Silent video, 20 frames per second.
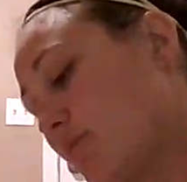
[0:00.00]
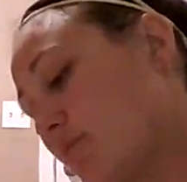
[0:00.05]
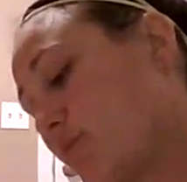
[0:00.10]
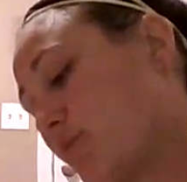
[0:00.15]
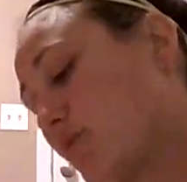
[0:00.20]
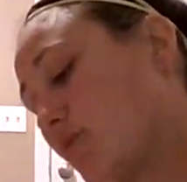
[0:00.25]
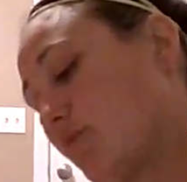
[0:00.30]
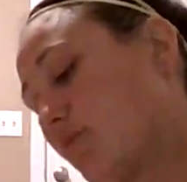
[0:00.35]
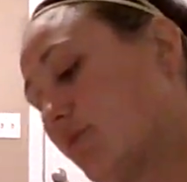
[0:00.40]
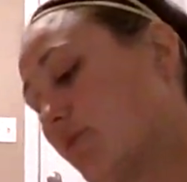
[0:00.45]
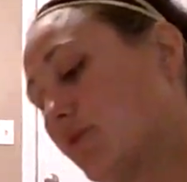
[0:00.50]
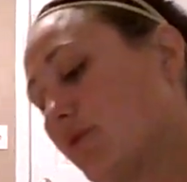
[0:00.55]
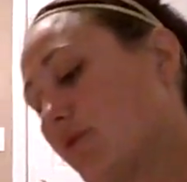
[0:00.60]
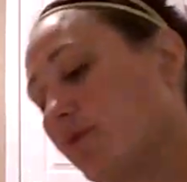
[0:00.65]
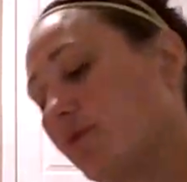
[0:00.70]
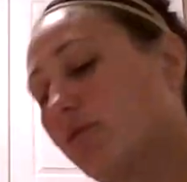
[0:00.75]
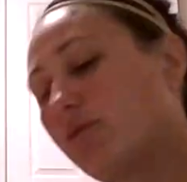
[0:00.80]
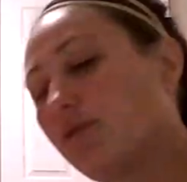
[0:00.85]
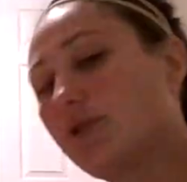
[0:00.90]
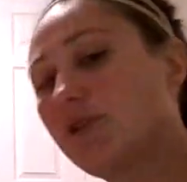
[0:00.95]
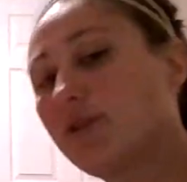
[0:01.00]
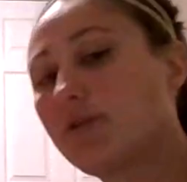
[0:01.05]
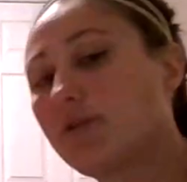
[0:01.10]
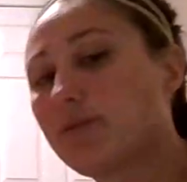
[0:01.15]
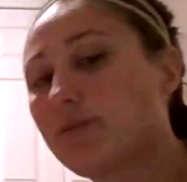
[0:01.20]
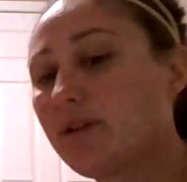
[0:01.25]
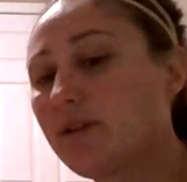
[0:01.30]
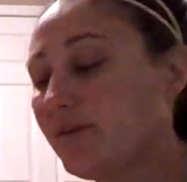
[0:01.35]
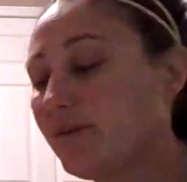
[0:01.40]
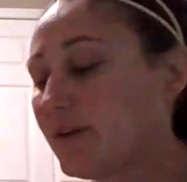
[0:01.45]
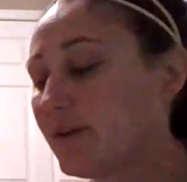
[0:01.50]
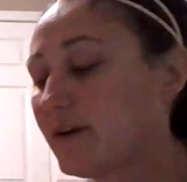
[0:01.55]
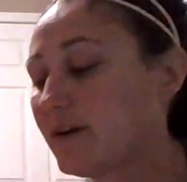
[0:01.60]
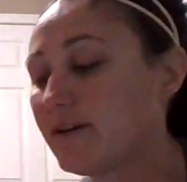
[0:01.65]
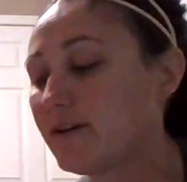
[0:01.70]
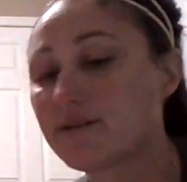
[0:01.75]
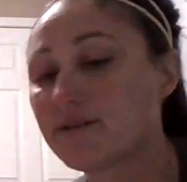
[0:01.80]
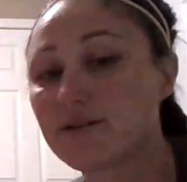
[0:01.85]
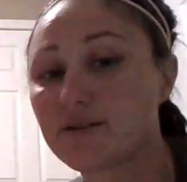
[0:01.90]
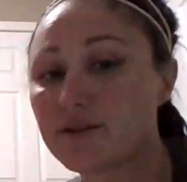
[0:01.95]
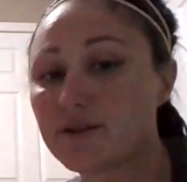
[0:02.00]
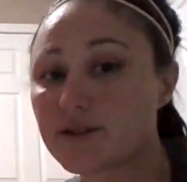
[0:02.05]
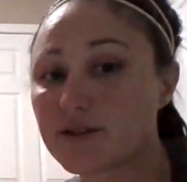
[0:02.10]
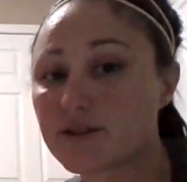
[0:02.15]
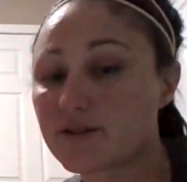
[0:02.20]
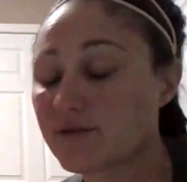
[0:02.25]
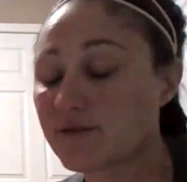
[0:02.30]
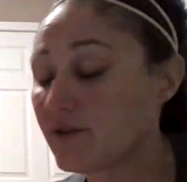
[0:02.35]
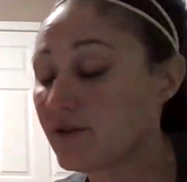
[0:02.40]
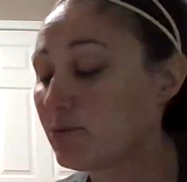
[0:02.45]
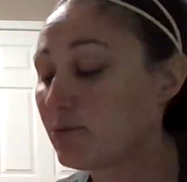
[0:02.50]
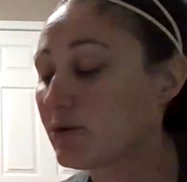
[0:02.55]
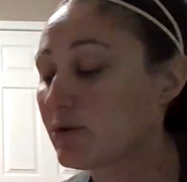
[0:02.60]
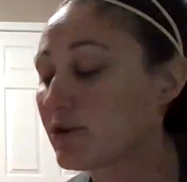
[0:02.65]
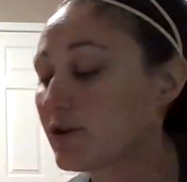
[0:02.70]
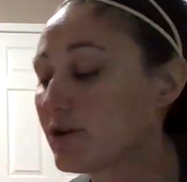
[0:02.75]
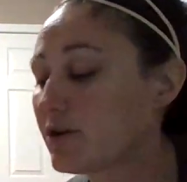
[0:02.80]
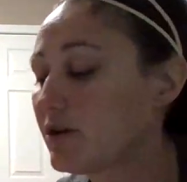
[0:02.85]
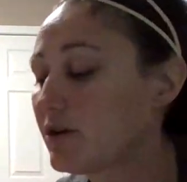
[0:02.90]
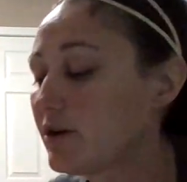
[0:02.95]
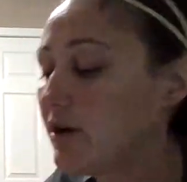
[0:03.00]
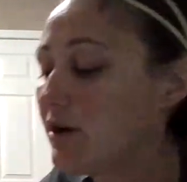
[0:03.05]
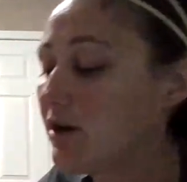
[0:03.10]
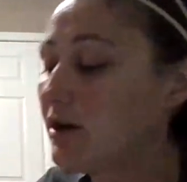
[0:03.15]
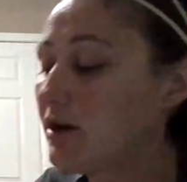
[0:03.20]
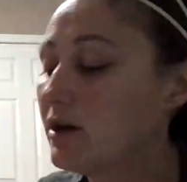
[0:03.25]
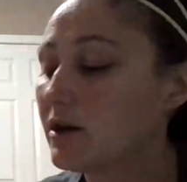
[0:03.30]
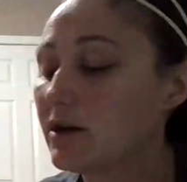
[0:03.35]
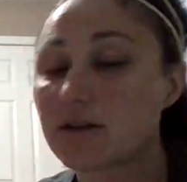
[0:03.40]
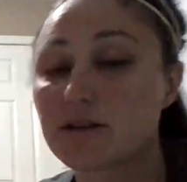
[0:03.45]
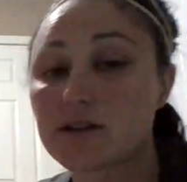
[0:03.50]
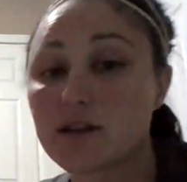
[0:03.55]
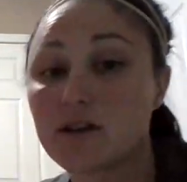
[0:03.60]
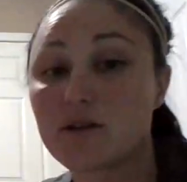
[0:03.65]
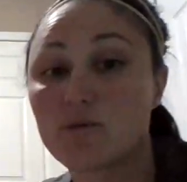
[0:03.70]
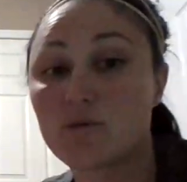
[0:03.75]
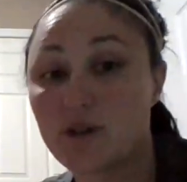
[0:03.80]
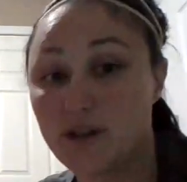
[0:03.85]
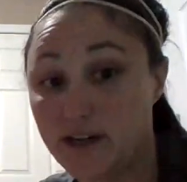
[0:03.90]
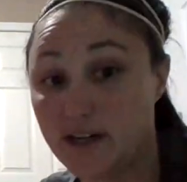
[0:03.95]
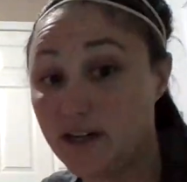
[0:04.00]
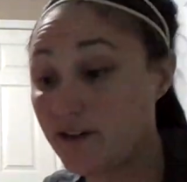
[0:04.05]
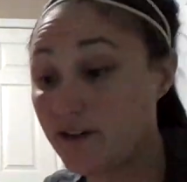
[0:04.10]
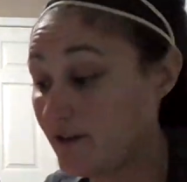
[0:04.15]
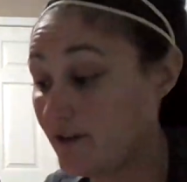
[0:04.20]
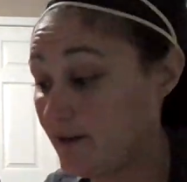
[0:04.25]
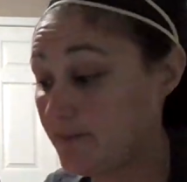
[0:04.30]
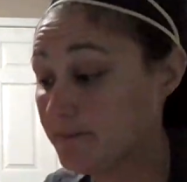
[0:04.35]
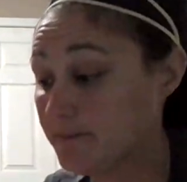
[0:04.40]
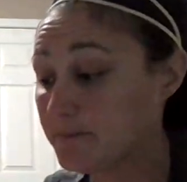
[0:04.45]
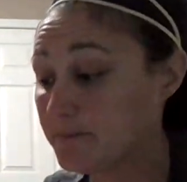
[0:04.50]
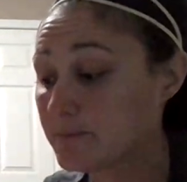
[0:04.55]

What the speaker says: boop, with my left hand. So this is the fun part because I am right-handed.